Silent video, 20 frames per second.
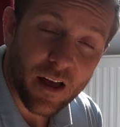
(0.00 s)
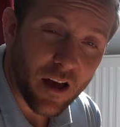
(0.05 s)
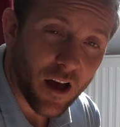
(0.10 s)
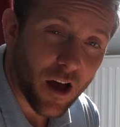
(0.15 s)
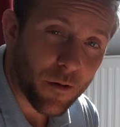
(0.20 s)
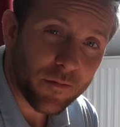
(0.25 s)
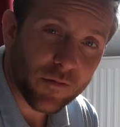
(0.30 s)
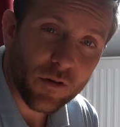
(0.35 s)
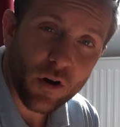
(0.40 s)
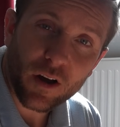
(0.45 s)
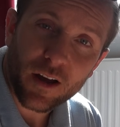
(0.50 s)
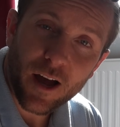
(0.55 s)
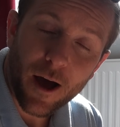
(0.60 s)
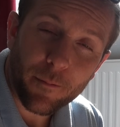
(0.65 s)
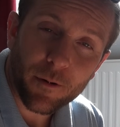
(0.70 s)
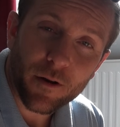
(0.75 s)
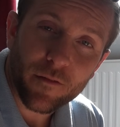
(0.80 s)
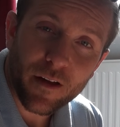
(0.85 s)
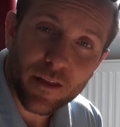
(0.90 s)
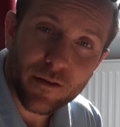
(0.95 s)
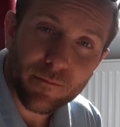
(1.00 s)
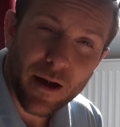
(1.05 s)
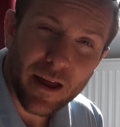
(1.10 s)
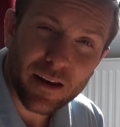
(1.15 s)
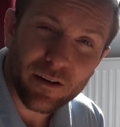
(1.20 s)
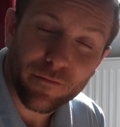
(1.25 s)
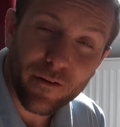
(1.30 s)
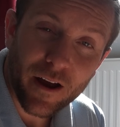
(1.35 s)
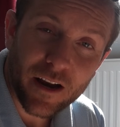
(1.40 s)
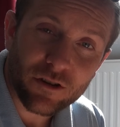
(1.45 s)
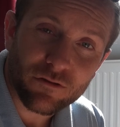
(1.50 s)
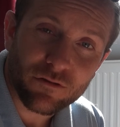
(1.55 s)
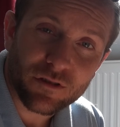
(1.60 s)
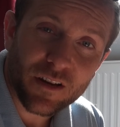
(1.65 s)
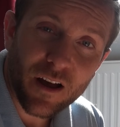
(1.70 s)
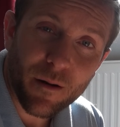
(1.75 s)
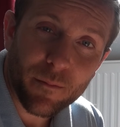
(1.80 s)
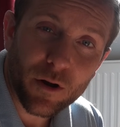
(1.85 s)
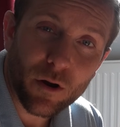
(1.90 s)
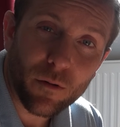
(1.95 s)
Uh, we've got a couple of other manufacturers
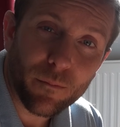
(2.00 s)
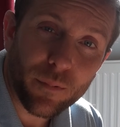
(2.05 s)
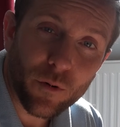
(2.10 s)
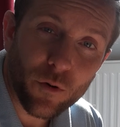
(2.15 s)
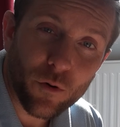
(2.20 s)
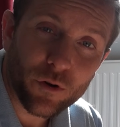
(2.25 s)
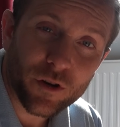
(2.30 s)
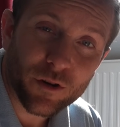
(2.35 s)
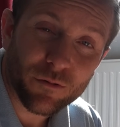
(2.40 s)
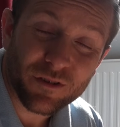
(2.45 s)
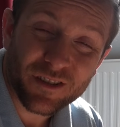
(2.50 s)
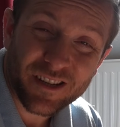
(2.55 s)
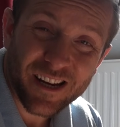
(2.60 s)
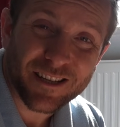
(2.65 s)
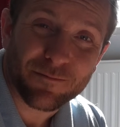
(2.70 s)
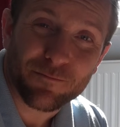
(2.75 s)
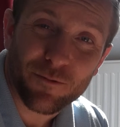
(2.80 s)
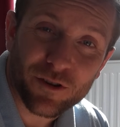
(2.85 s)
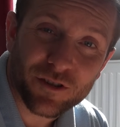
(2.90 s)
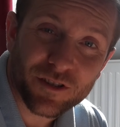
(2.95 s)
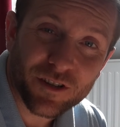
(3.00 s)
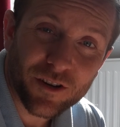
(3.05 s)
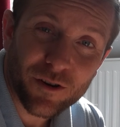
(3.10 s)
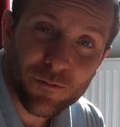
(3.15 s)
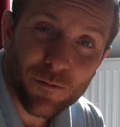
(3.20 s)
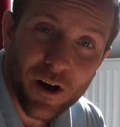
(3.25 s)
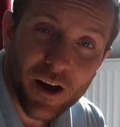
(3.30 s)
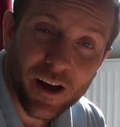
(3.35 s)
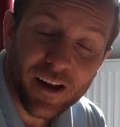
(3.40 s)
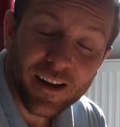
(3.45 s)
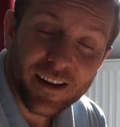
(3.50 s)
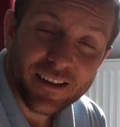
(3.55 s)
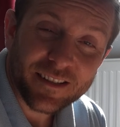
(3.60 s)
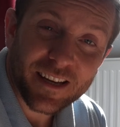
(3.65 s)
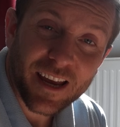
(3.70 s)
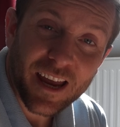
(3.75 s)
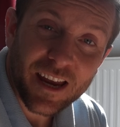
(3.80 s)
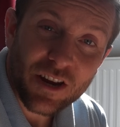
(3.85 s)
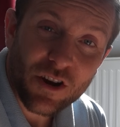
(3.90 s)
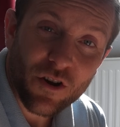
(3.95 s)
coming on board who are desperate to uh,
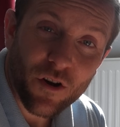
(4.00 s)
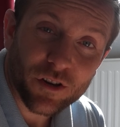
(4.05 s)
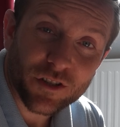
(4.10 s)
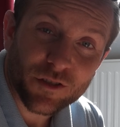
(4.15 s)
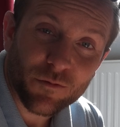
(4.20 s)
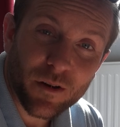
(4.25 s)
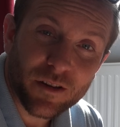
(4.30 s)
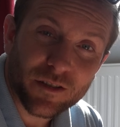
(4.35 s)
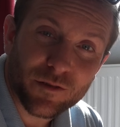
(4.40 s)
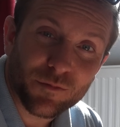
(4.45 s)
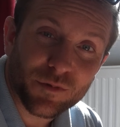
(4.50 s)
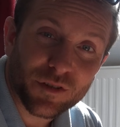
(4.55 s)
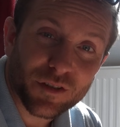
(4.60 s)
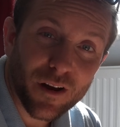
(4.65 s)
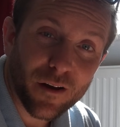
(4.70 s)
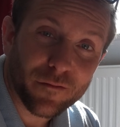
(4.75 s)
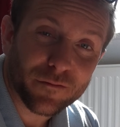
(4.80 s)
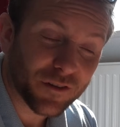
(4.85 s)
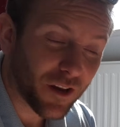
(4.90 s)
to get you guys to win some stuff.